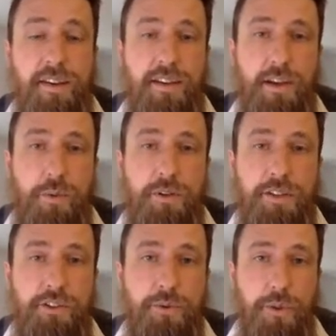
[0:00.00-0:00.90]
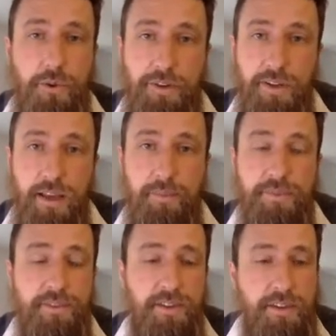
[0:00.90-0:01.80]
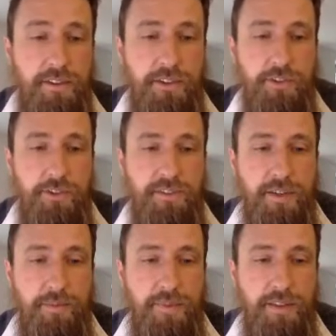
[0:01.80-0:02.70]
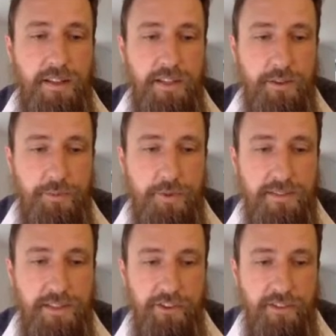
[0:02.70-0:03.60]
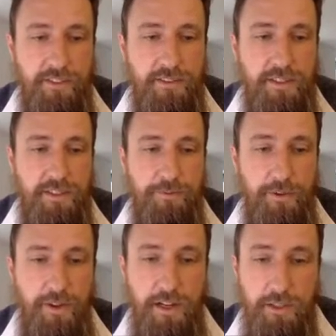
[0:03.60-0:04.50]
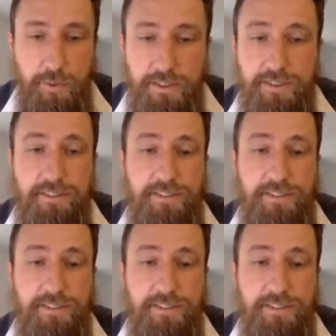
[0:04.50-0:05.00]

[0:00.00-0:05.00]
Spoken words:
and now we got it to 30 amps due to some late optimizations for the hardware.